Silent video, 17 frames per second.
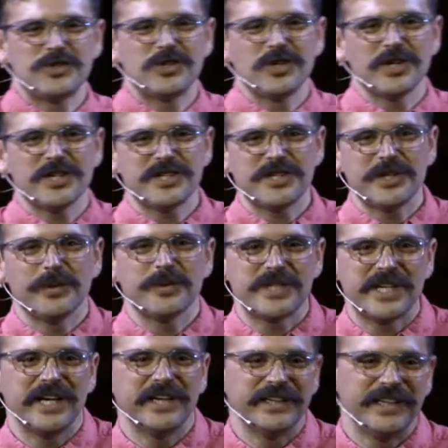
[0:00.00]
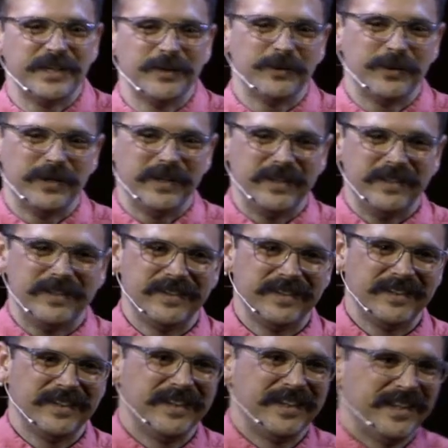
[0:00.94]
just don't tell anyone.
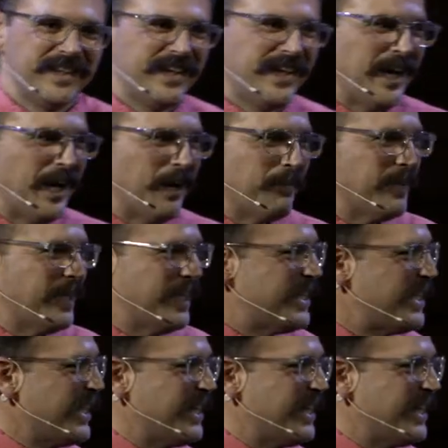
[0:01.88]
I mean,